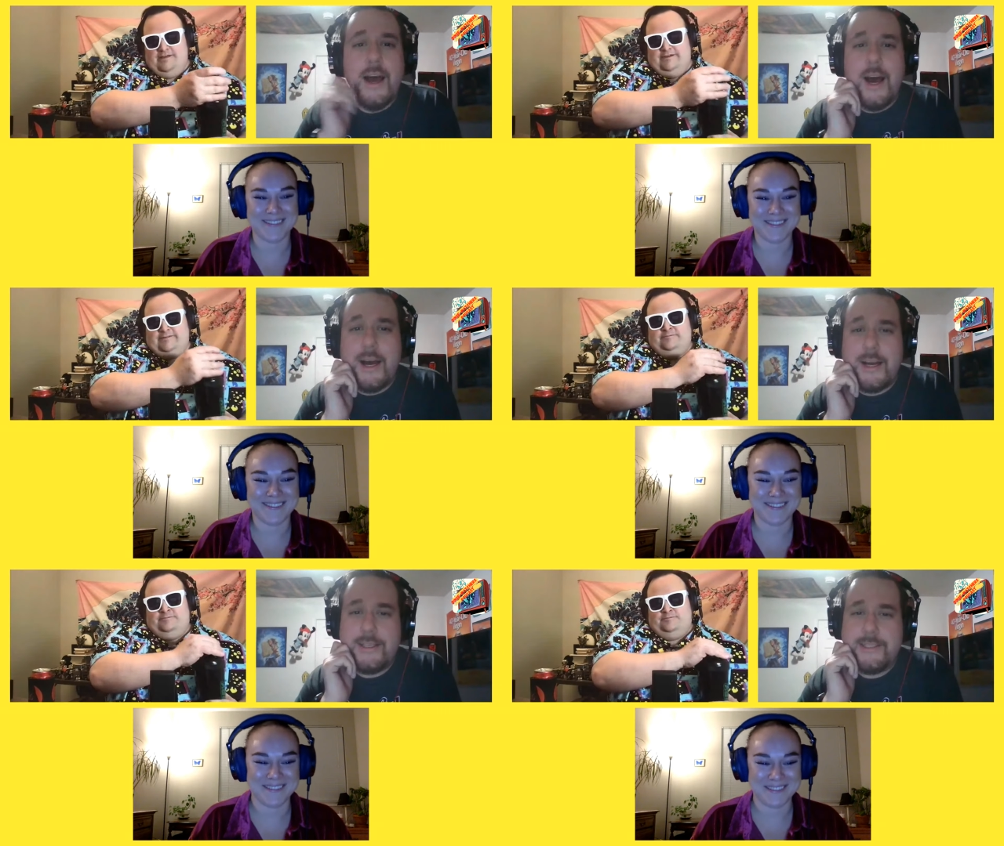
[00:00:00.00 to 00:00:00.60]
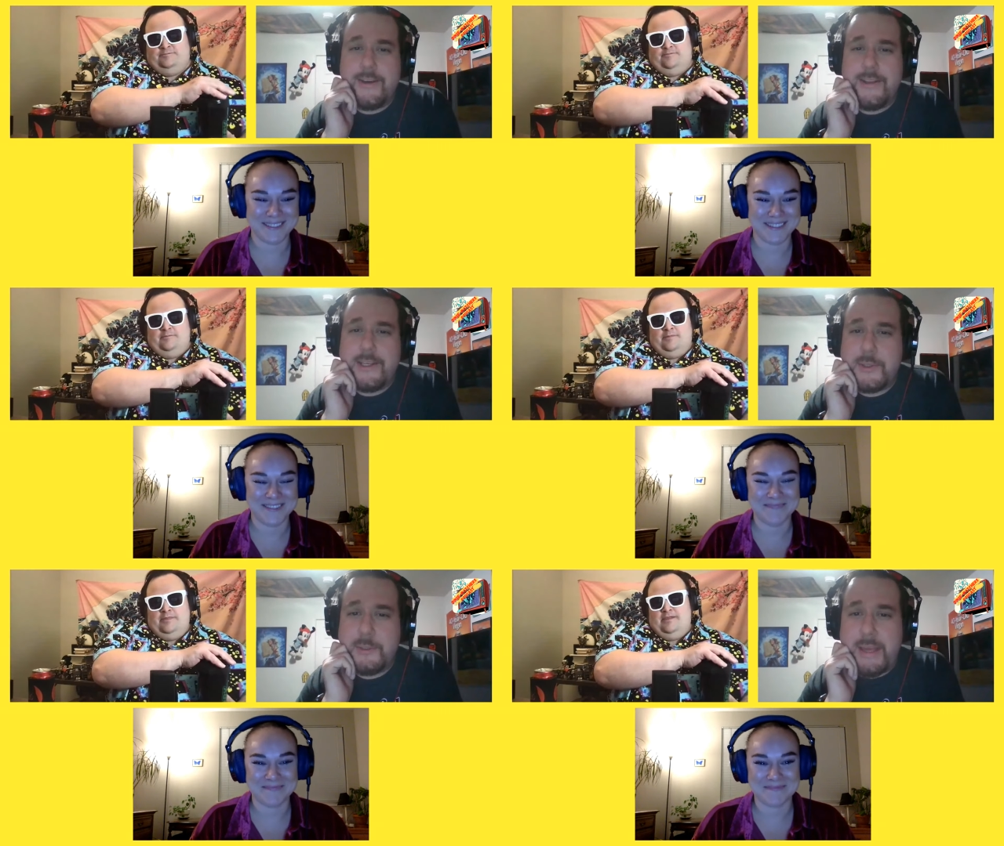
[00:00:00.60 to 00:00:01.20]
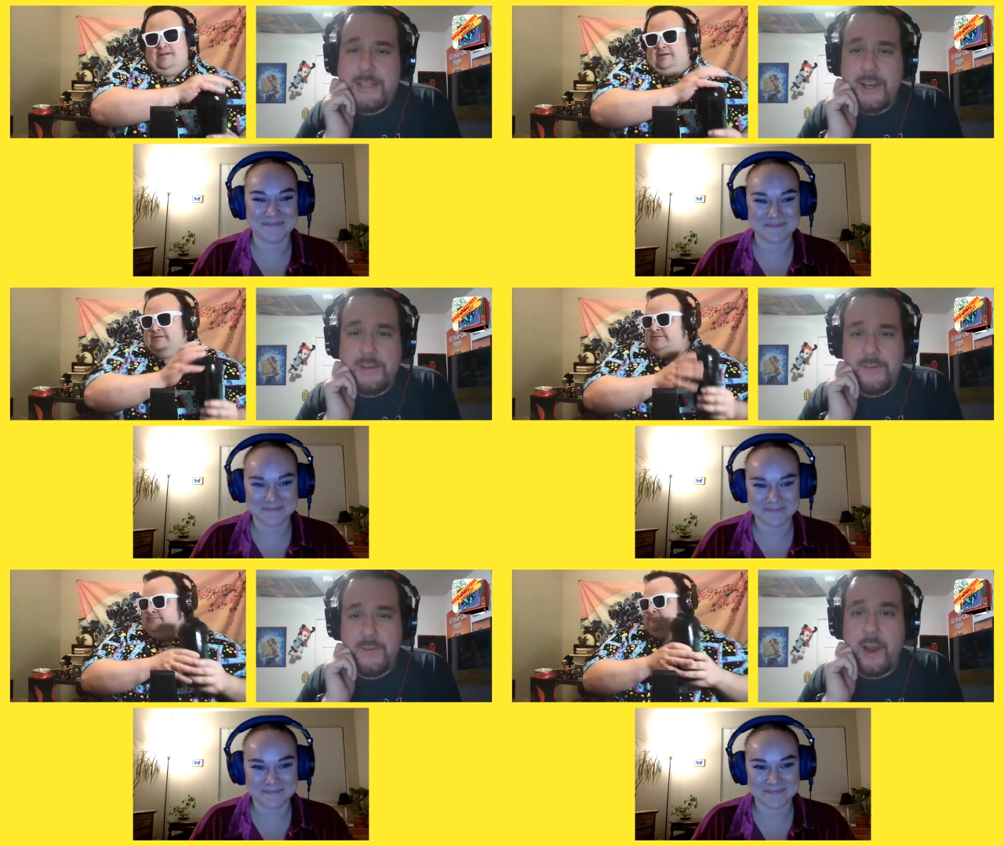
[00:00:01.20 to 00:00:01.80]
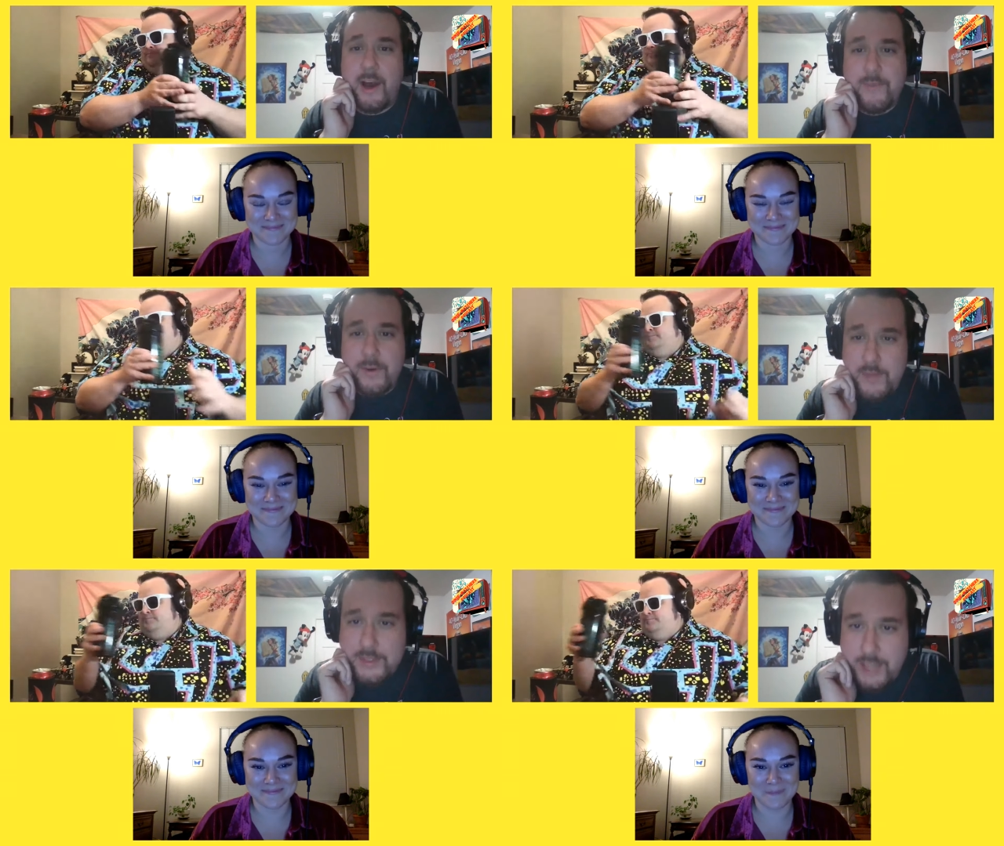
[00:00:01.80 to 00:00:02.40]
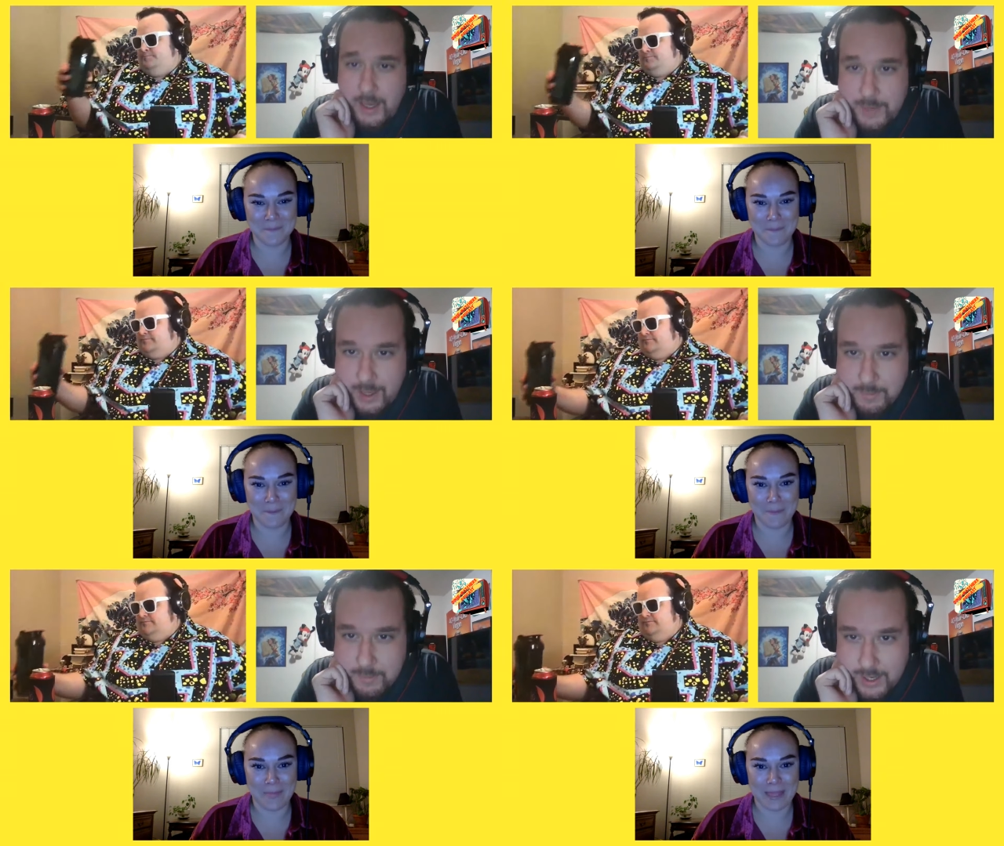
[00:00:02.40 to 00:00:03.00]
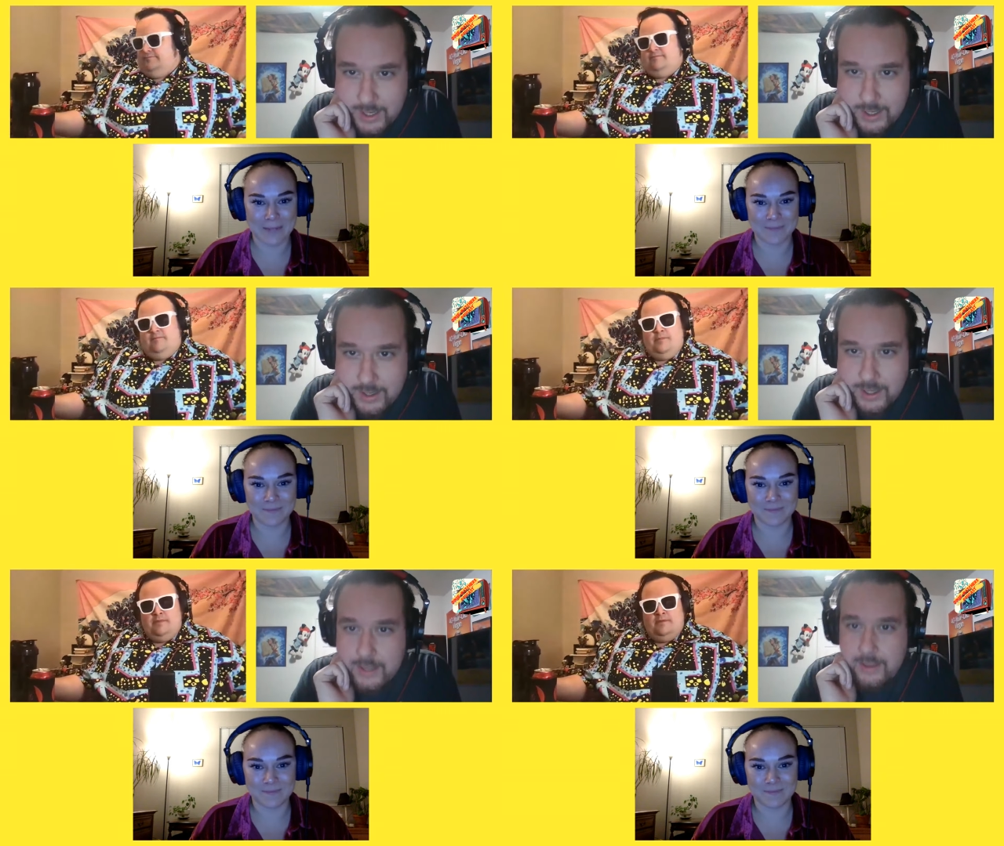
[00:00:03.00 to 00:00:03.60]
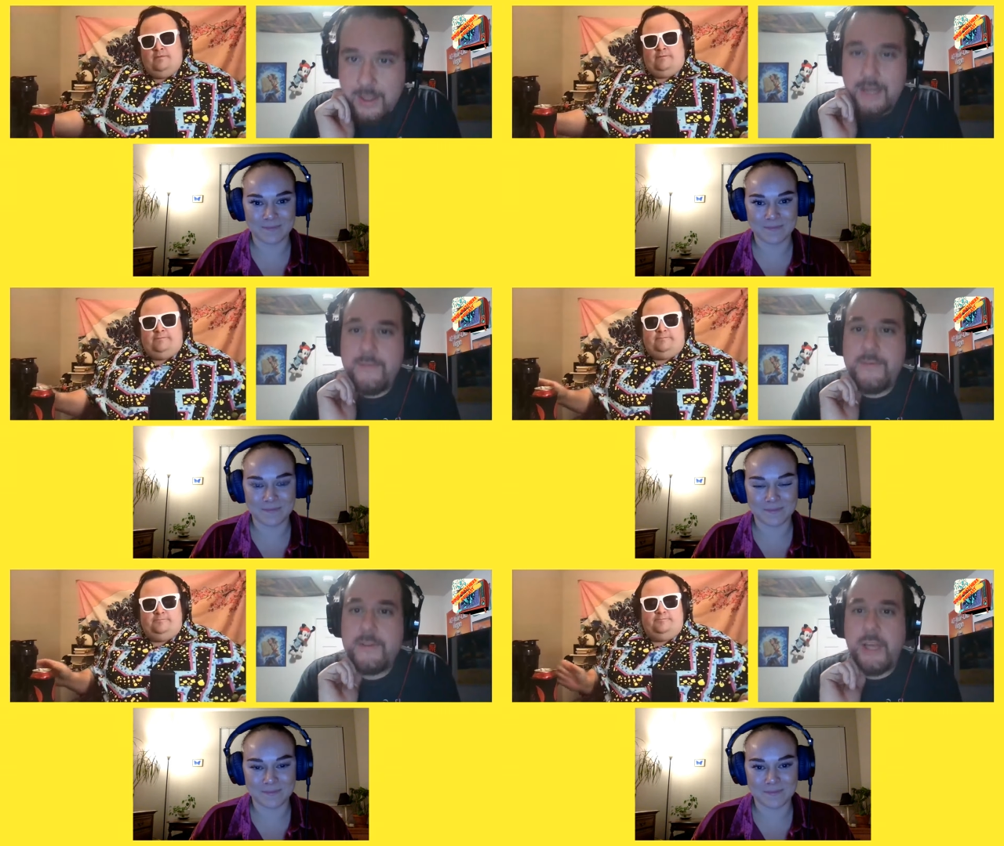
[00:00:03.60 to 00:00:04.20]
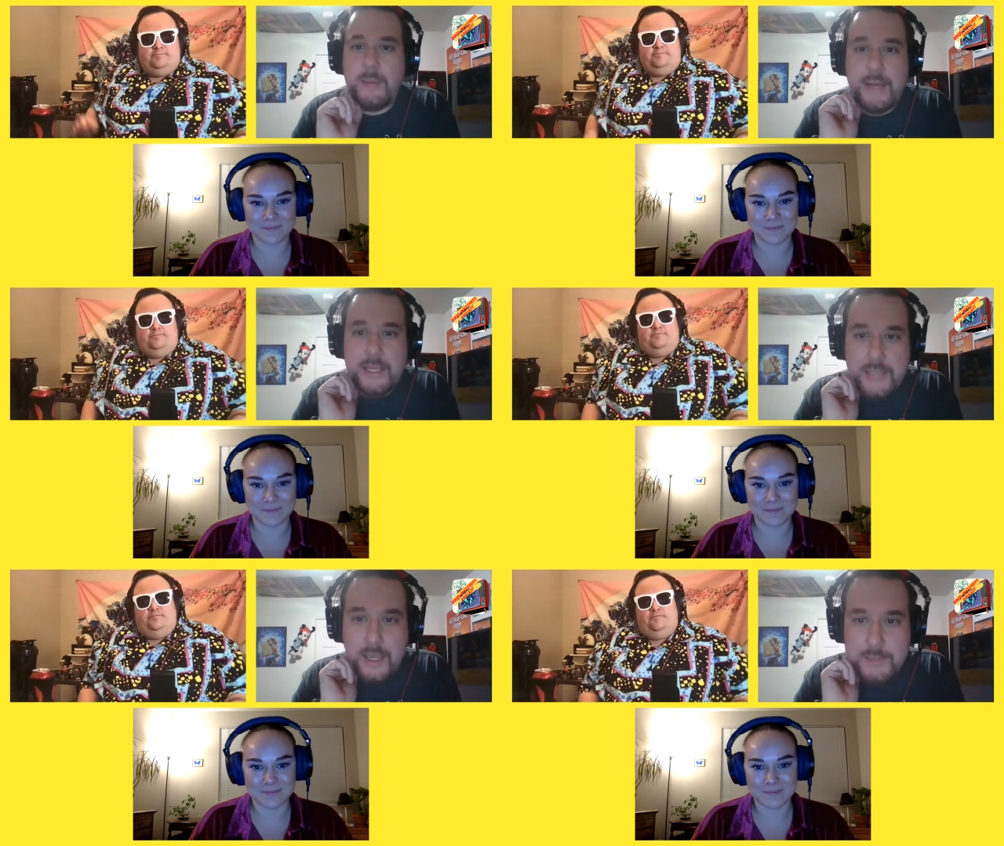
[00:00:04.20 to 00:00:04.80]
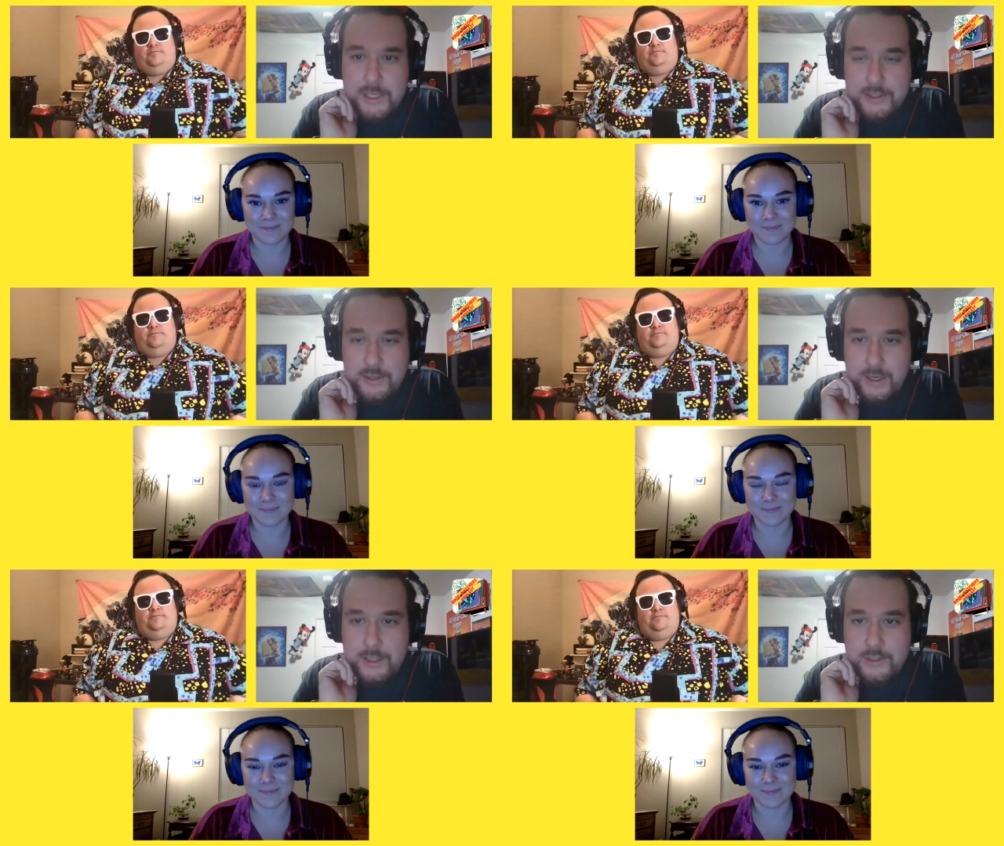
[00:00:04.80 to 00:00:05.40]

Speaker 1: Uh, so this was based off of a novel of the same name by uh, a lot of Japanese names here, so I'm going to